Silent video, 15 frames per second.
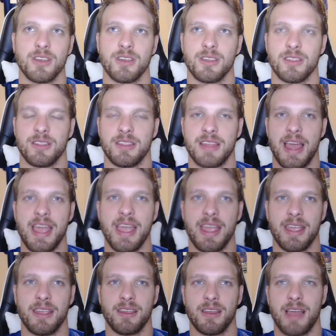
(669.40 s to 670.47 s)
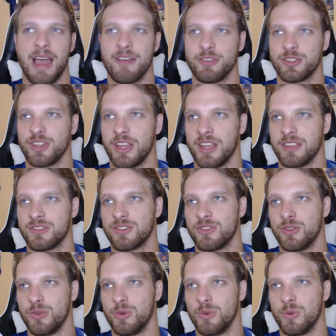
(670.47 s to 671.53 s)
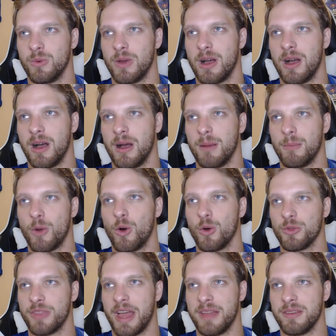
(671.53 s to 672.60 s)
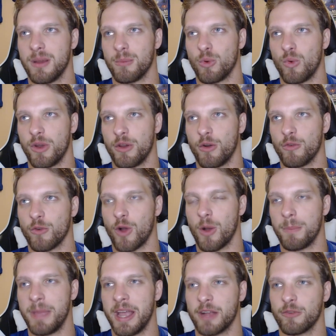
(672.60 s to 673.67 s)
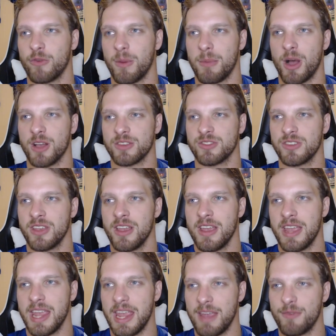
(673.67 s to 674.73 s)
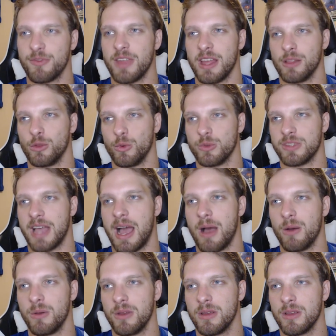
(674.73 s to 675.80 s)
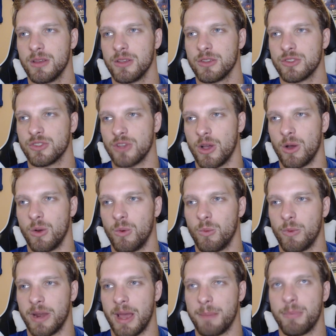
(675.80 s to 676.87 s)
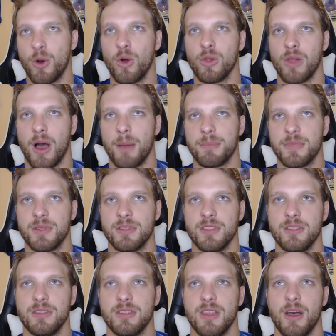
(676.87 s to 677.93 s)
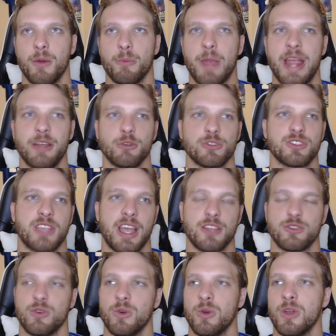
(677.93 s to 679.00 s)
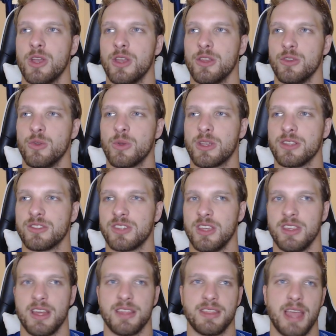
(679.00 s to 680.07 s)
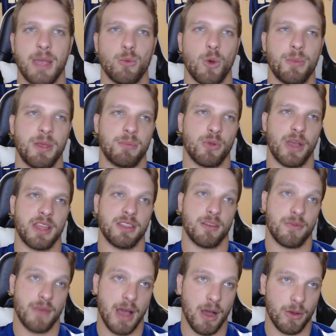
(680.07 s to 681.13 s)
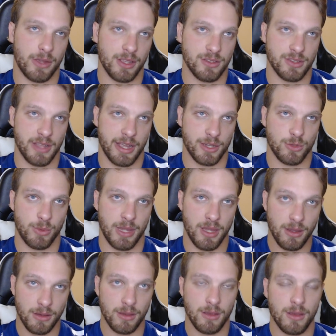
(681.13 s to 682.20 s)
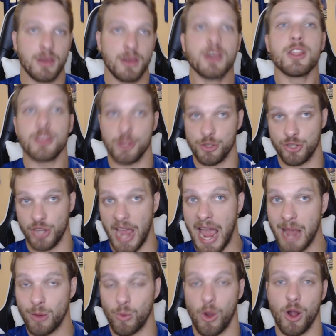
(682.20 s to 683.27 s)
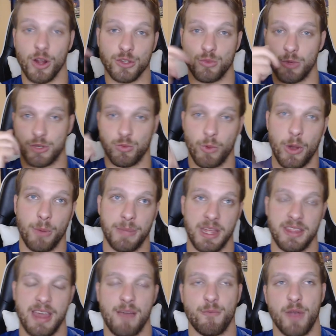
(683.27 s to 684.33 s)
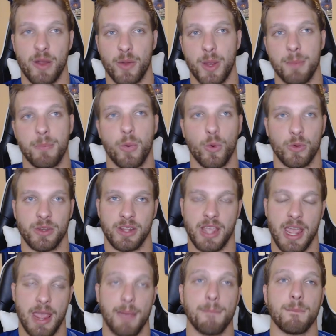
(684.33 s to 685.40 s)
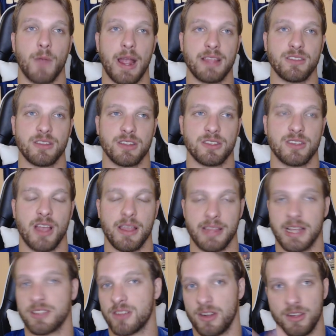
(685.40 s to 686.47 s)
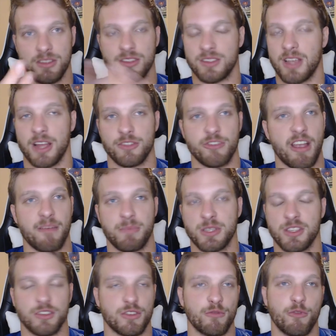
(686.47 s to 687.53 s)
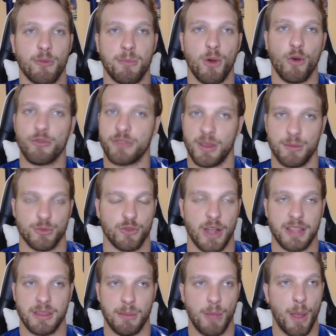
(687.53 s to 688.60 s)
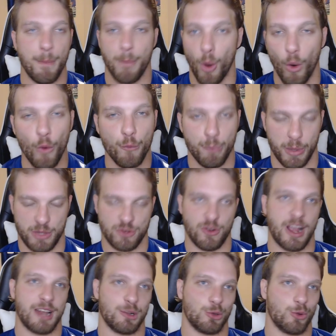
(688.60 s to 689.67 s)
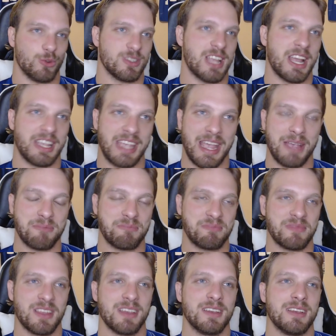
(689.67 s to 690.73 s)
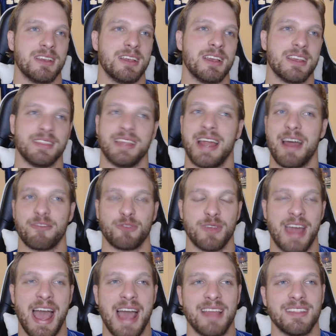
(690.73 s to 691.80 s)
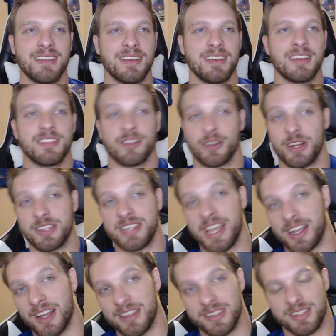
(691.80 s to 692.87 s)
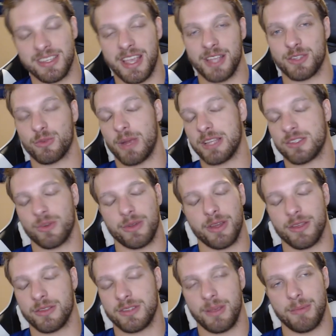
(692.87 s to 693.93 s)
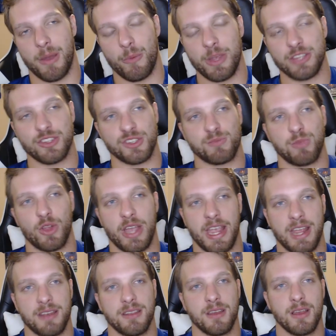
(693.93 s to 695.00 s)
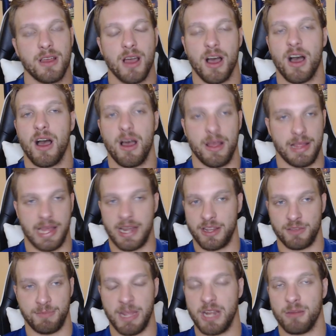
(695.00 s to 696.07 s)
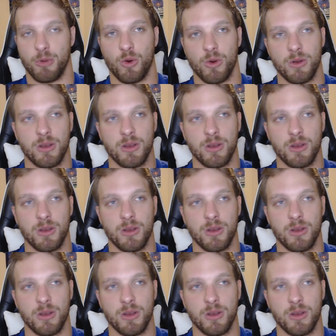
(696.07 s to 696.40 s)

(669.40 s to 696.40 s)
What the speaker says: they have a chance to hold that number 1 overall pick from us if they lose out. So when I pull up the Raiders schedule, you can see that they will be playing the Falcons next week, the Jaguars, which will be that very important game, right? To decide, that's going to decide draft position for both teams, right? They might both be trying to lose that game. And then after that, they're going to take on the Saints, right? So another team that we just played and is beatable.